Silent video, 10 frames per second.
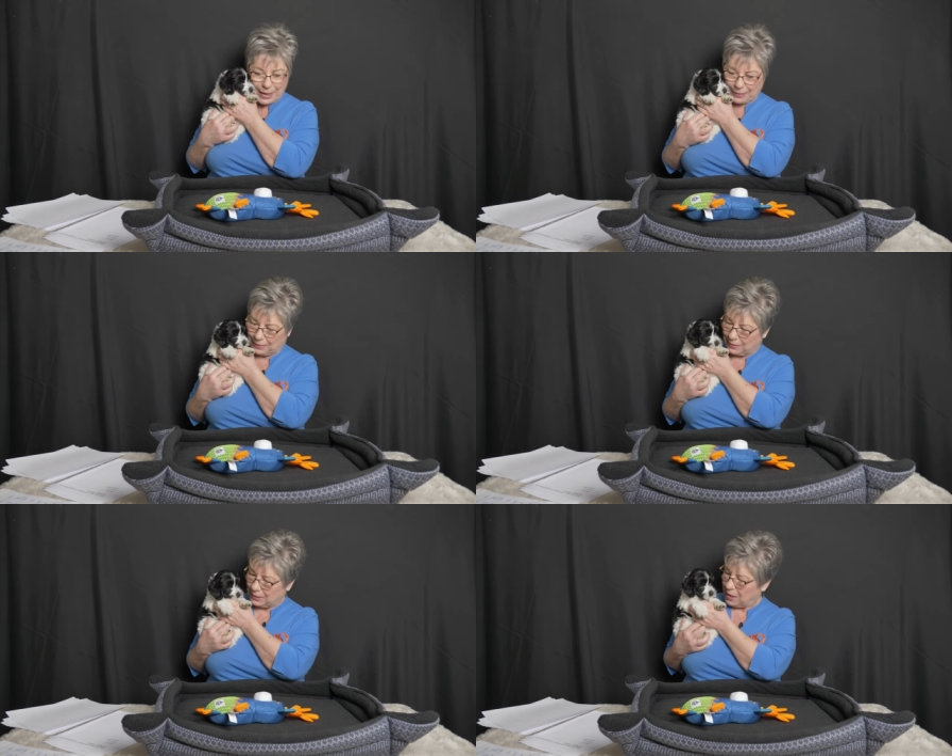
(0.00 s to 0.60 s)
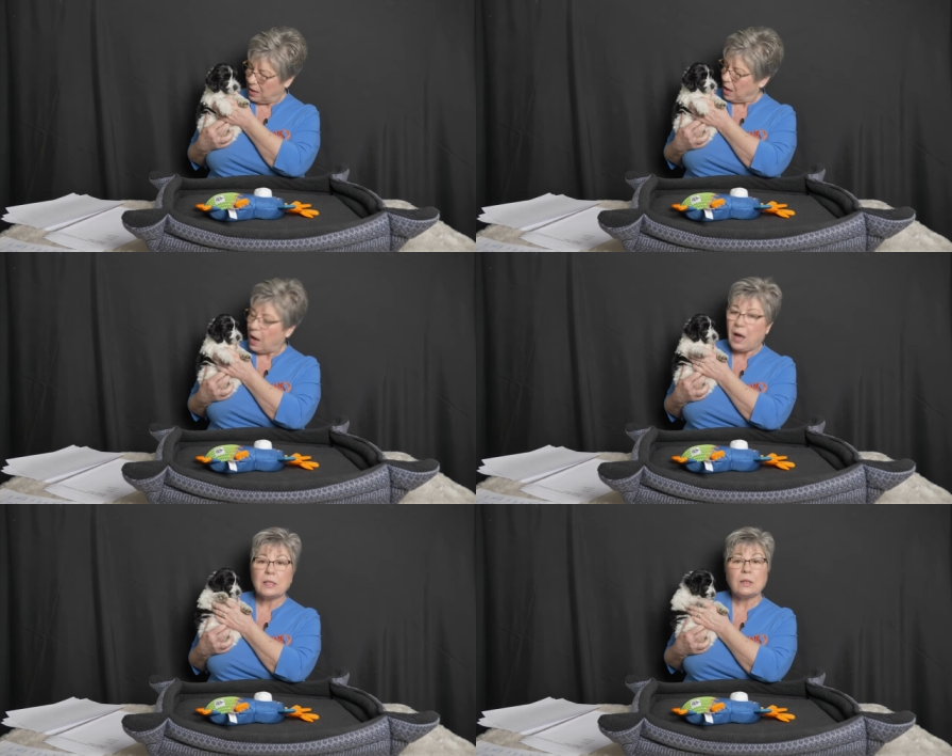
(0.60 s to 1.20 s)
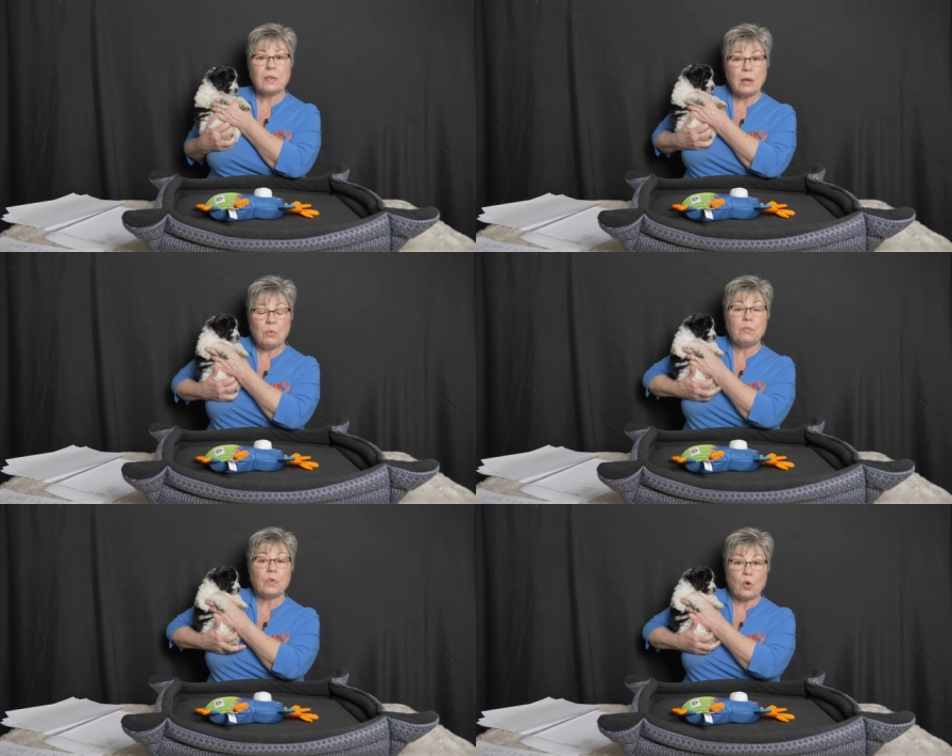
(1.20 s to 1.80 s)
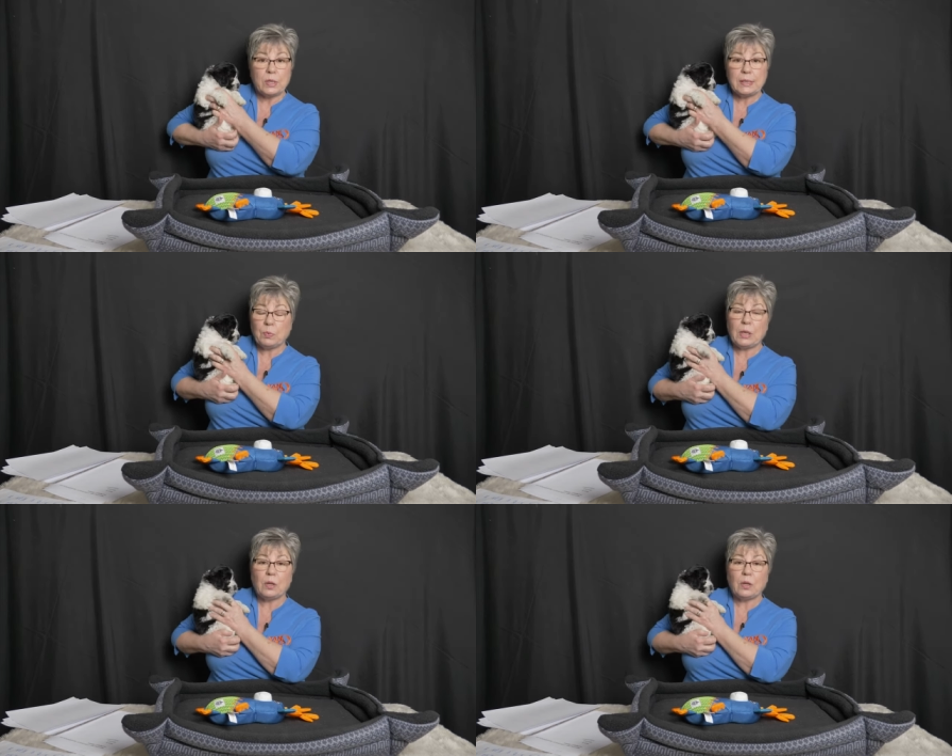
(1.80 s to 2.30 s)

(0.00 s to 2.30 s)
others. Also then of course we